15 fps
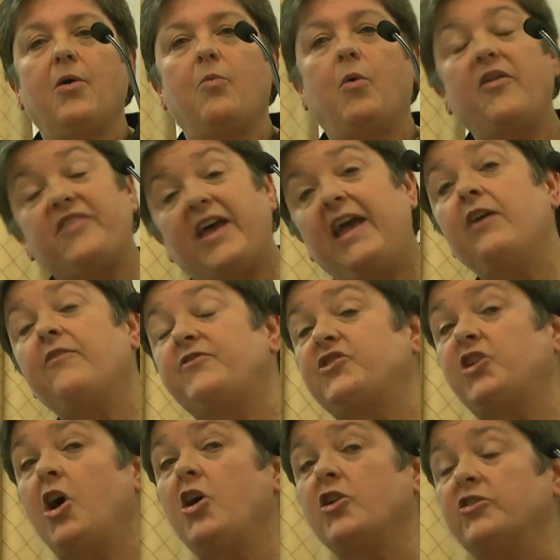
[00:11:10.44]
What they have
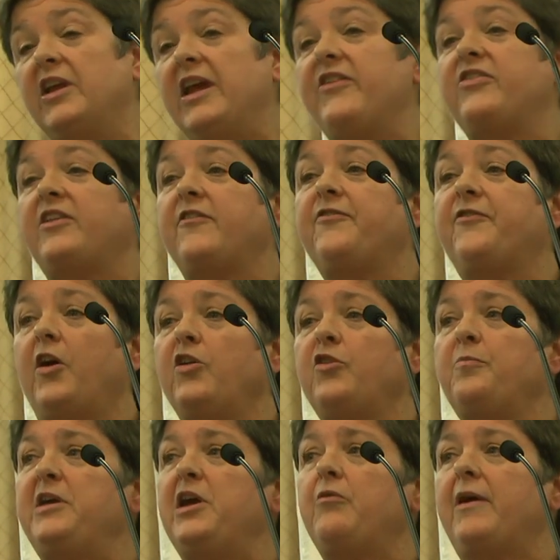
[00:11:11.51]
done is they've
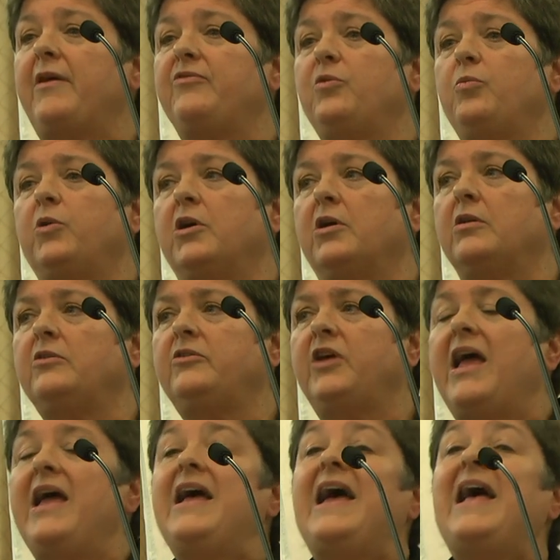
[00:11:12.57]
followed me around the world,
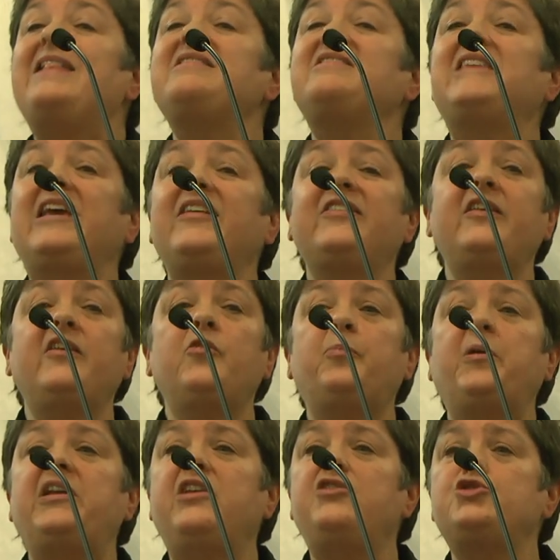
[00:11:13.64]
and this has
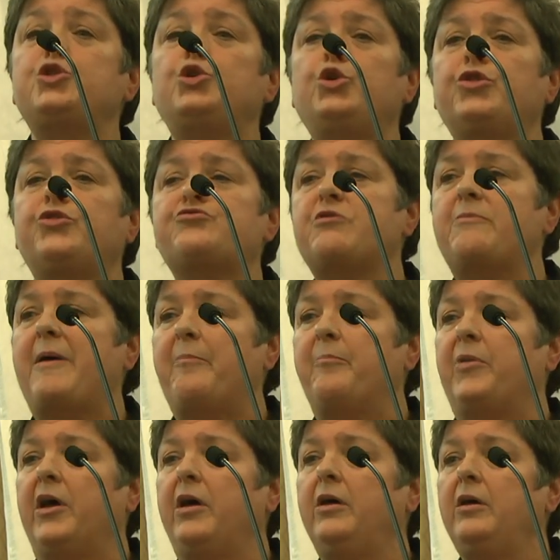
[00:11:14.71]
been endorsed,
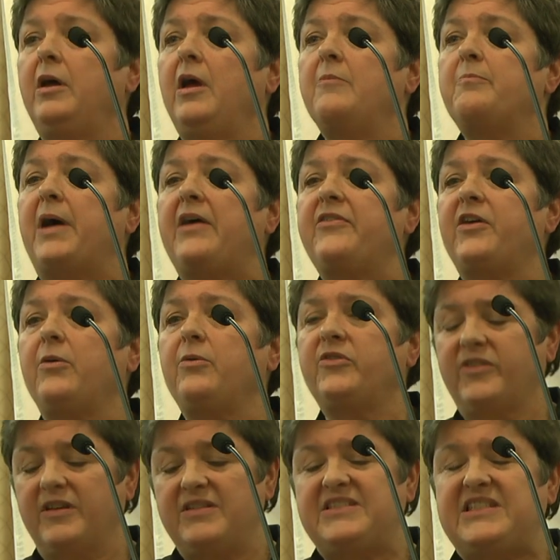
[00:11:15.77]
remember, by
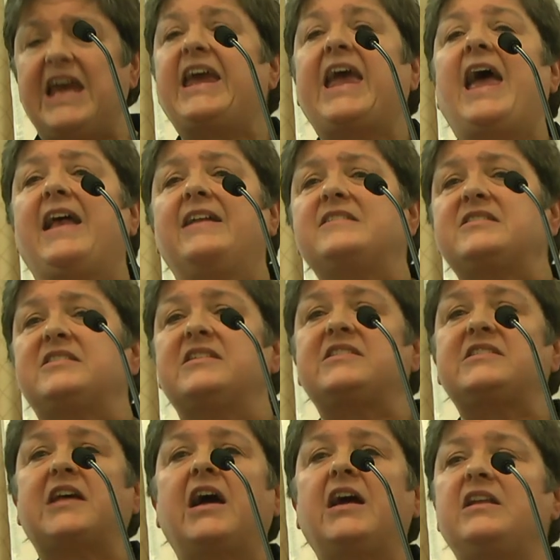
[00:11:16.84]
those dickheads that
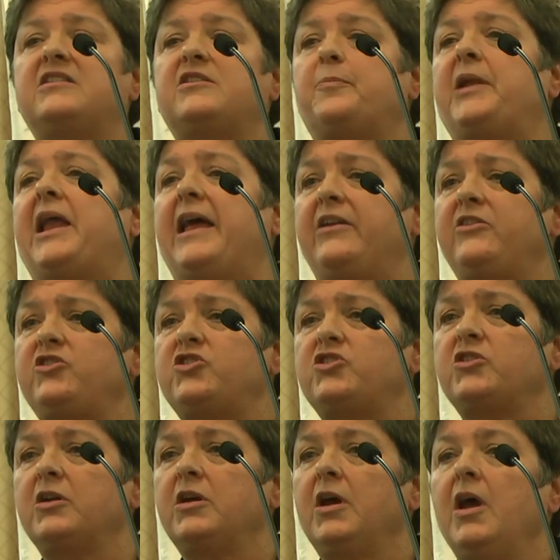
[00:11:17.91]
signed the pledge.